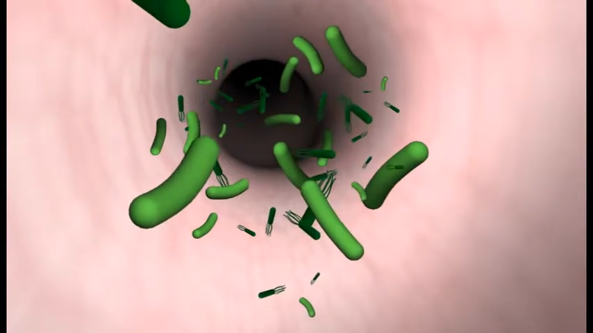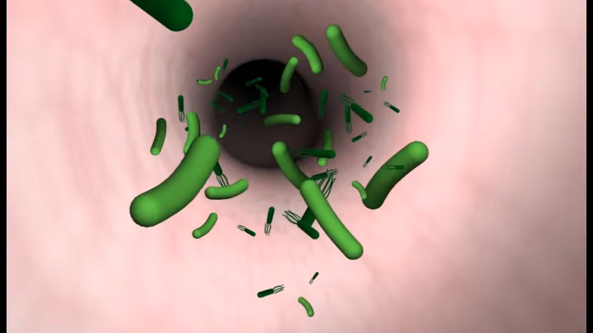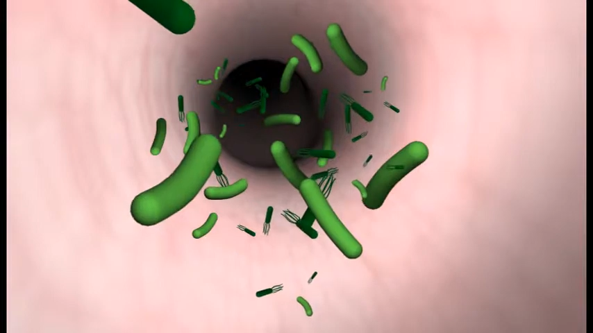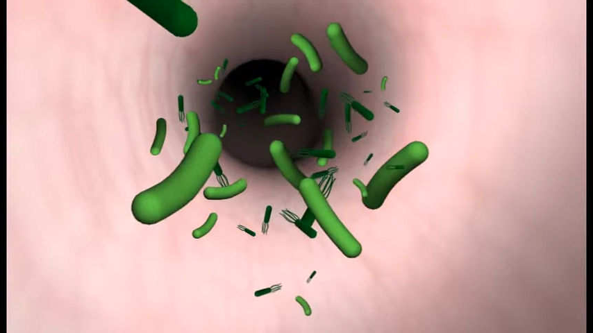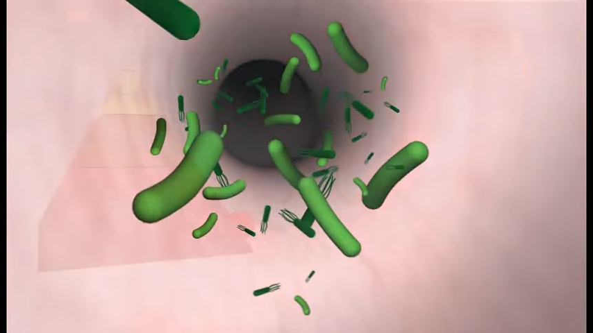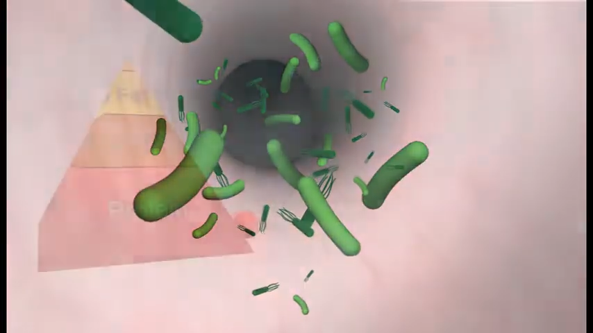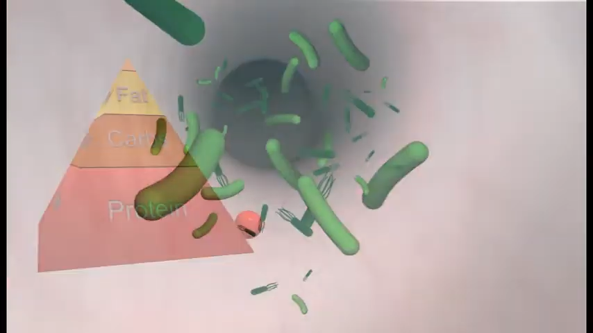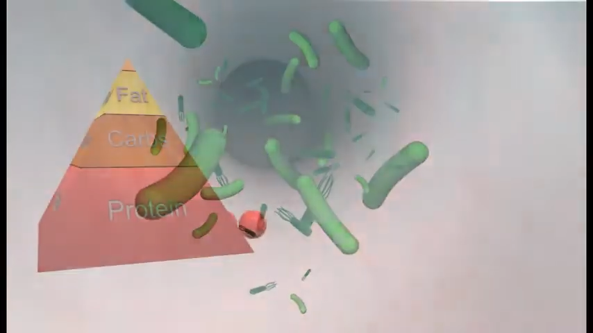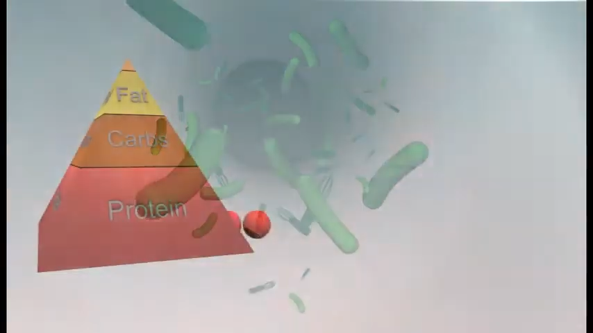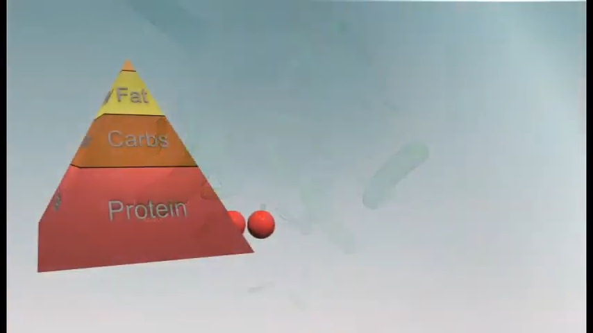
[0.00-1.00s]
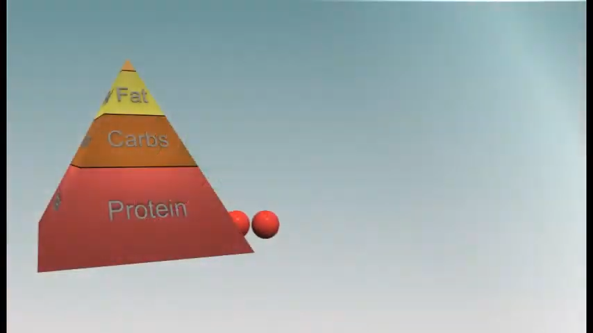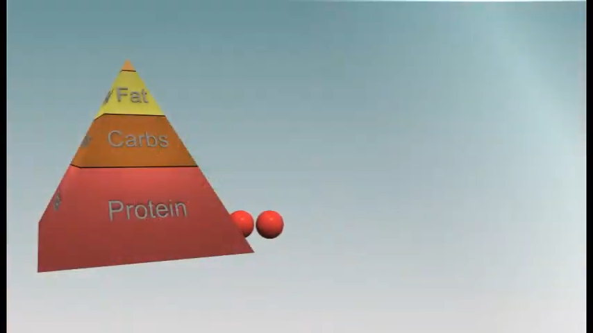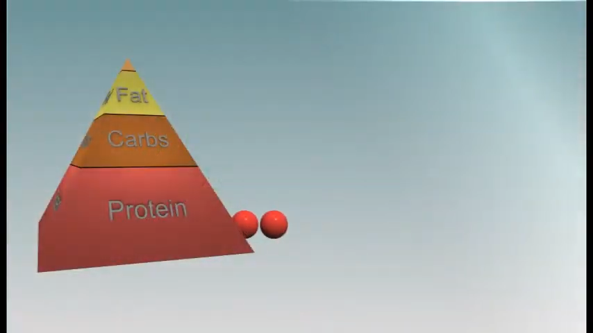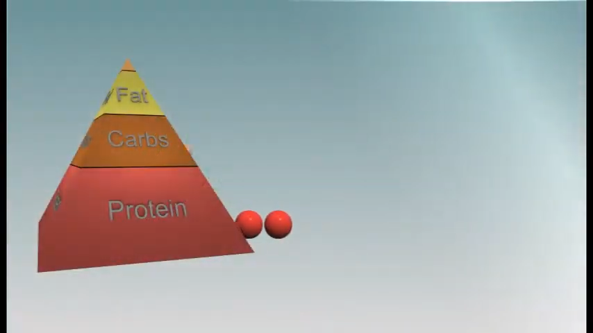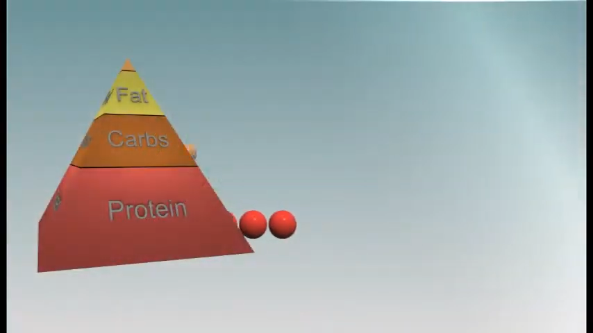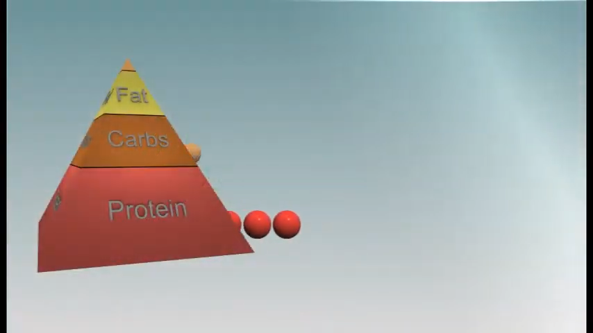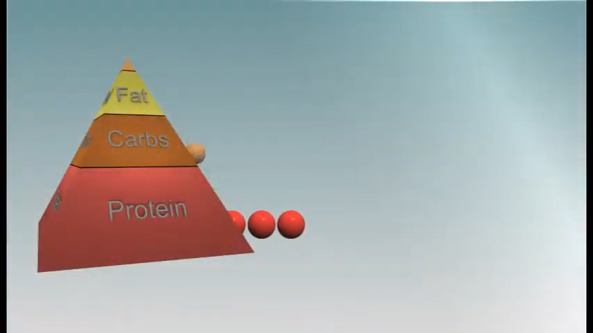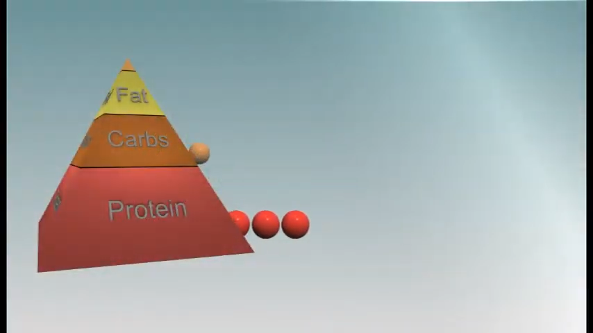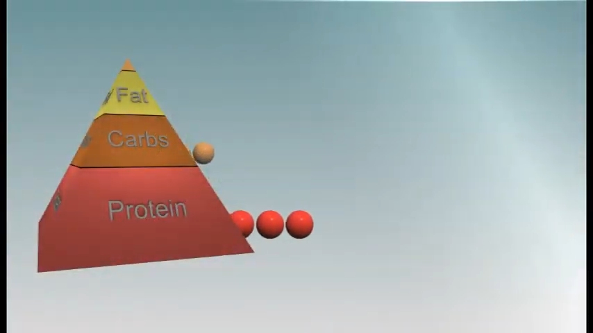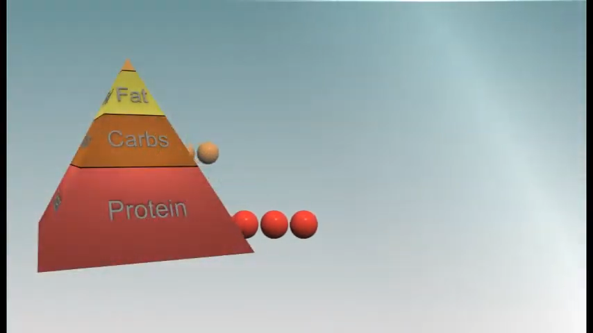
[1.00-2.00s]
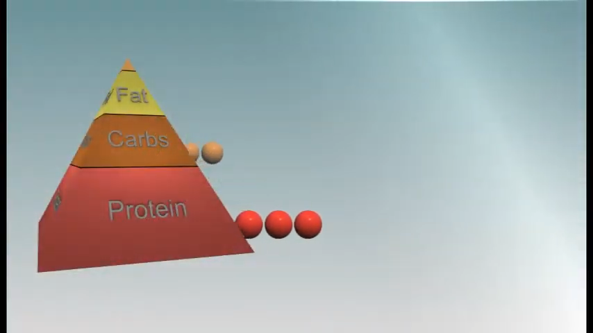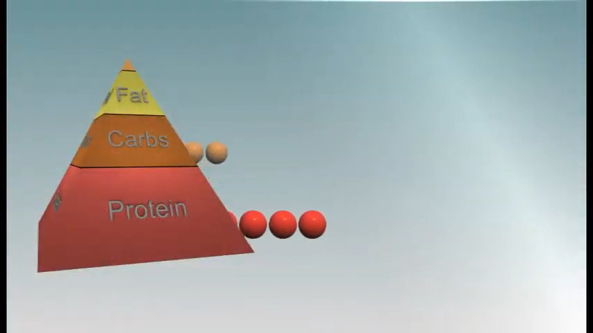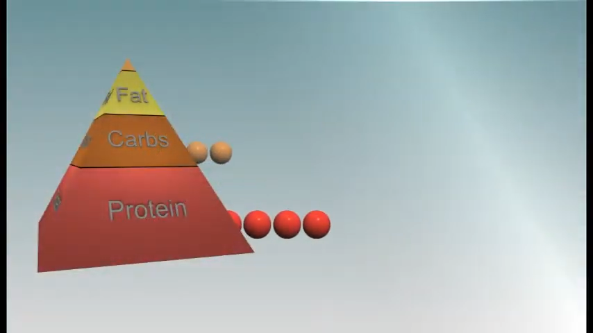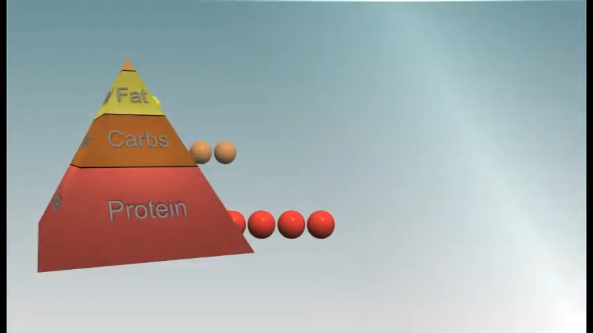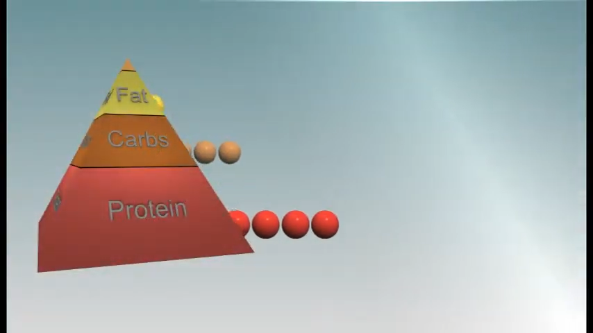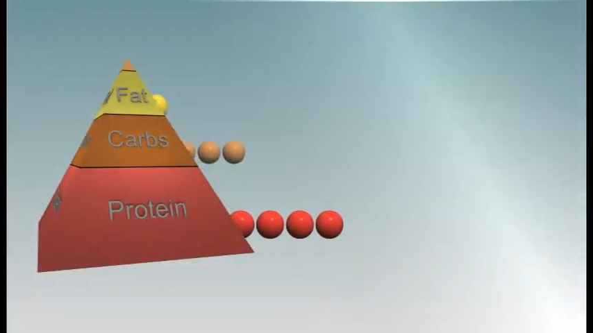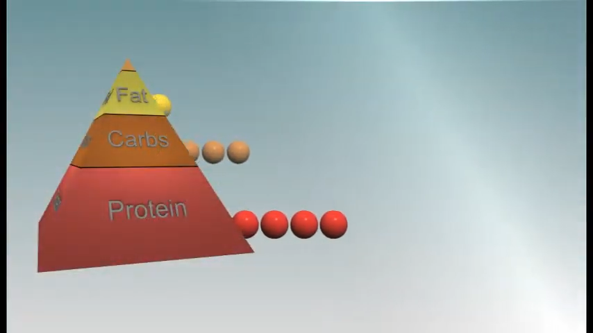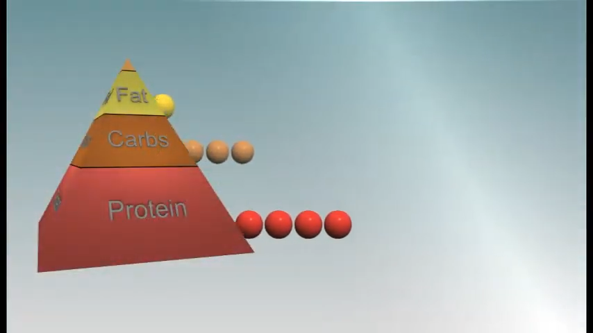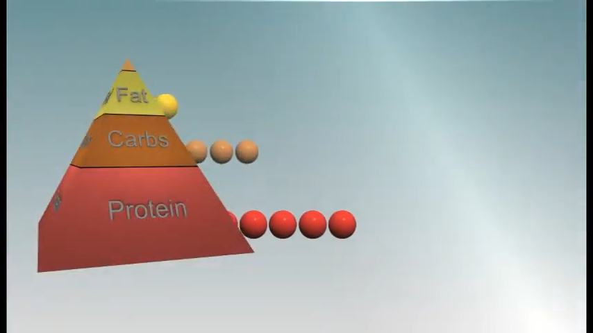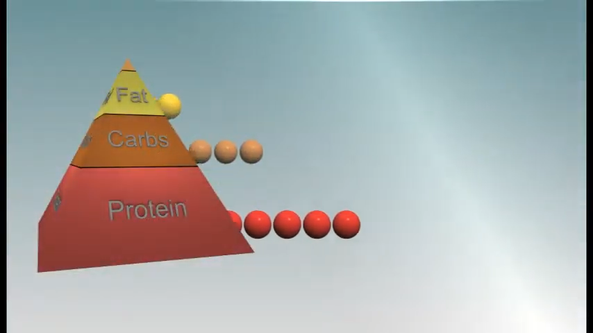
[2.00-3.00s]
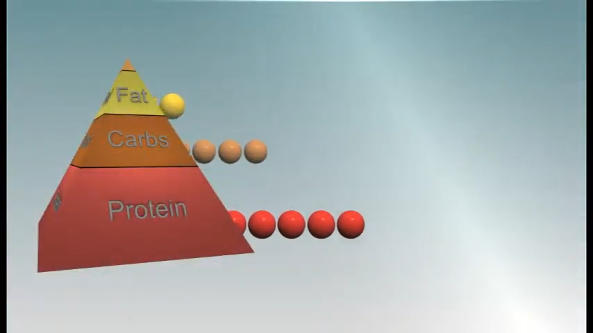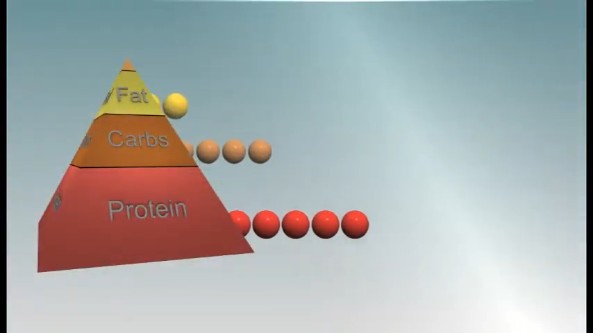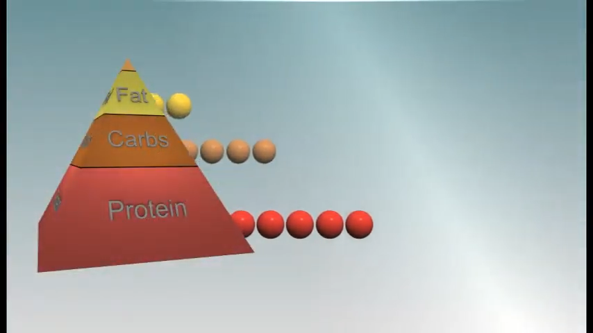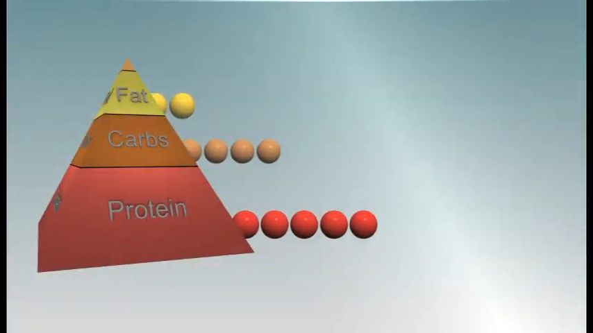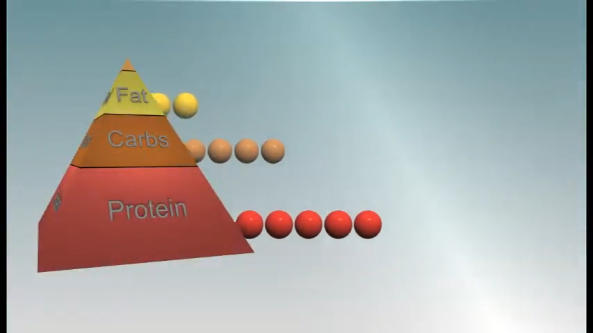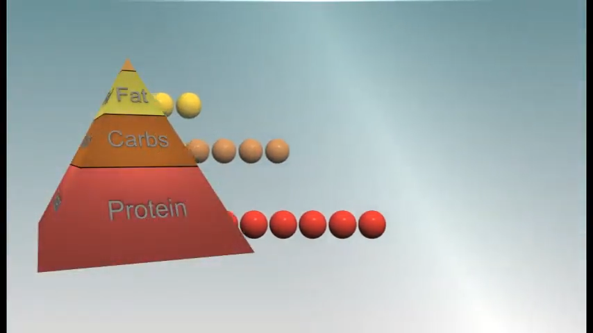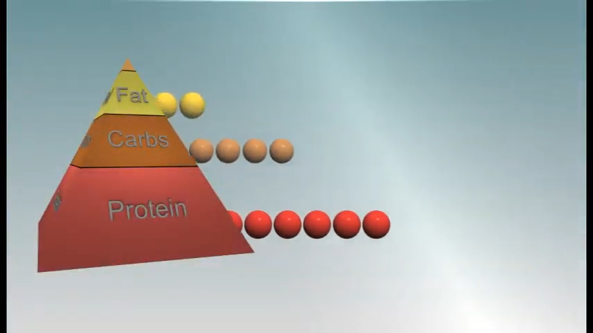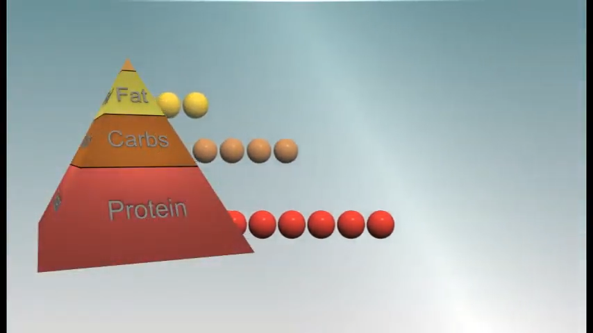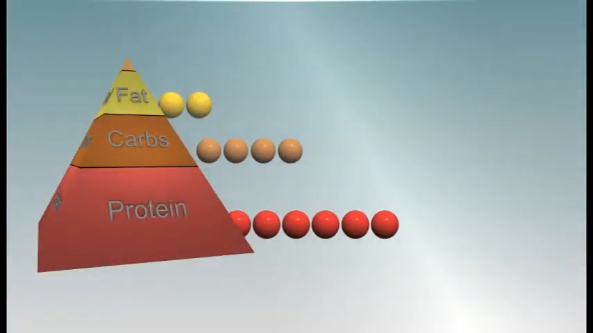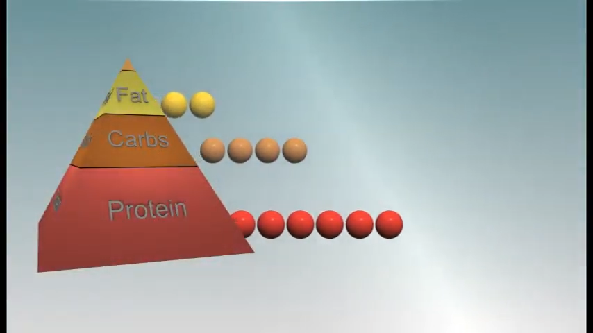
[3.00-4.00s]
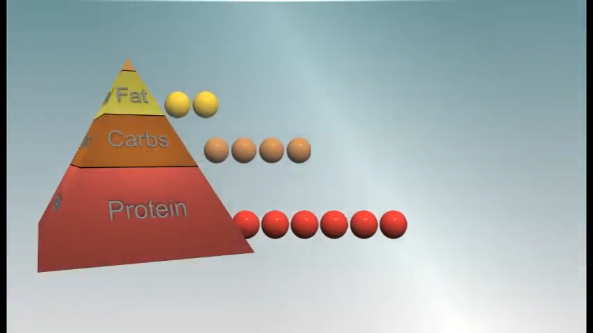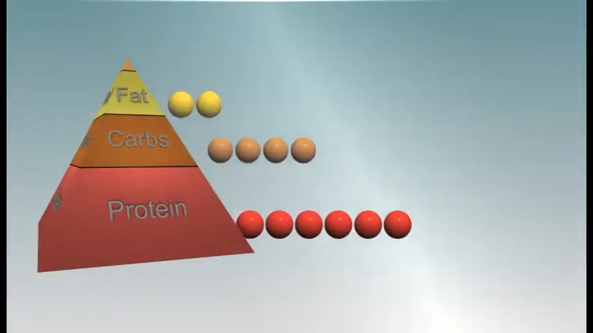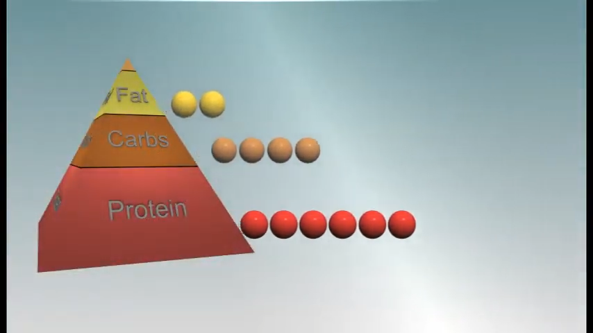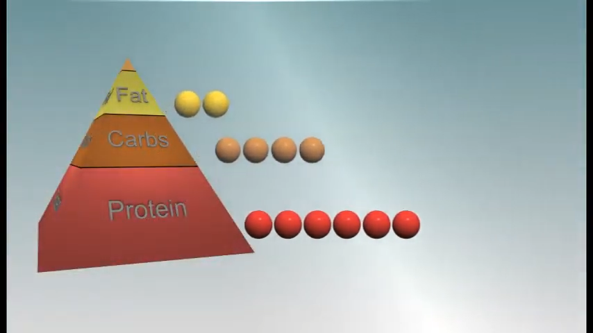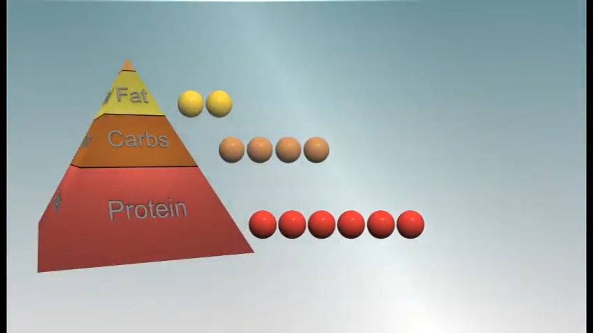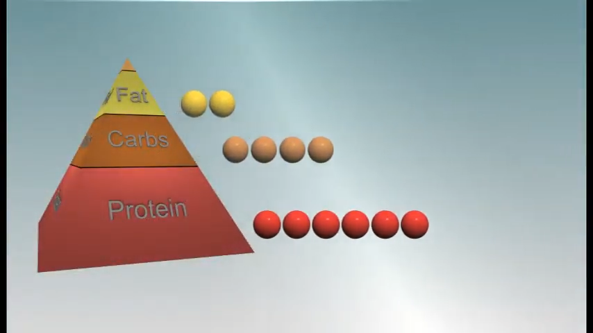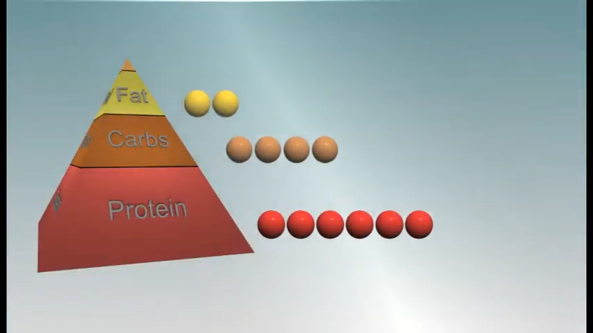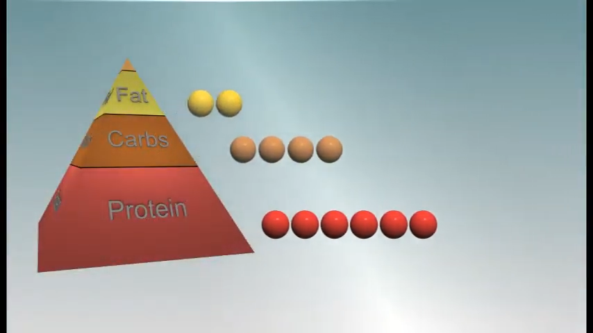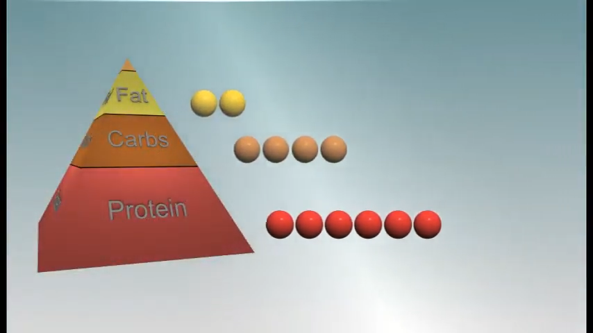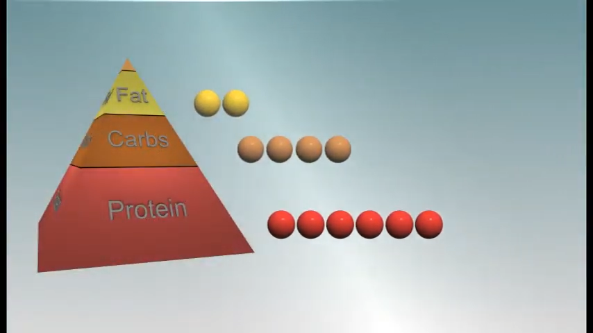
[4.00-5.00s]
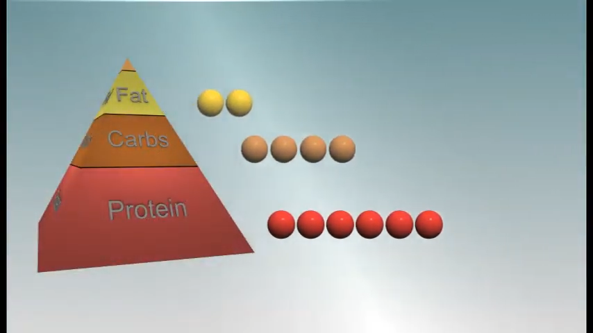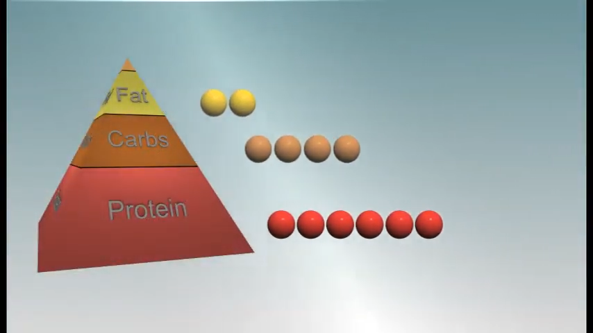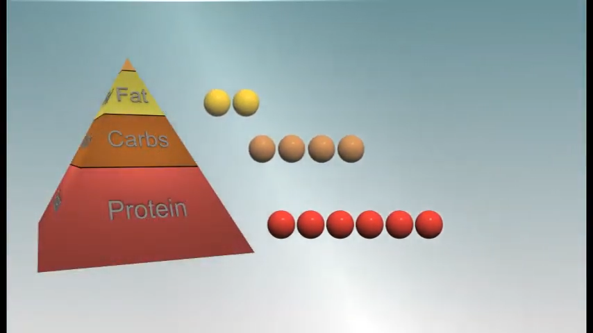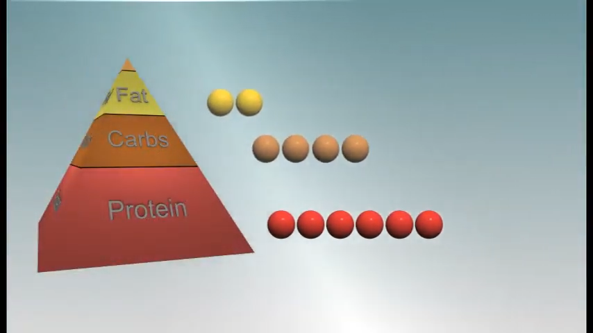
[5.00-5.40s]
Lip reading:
(no speaker visible)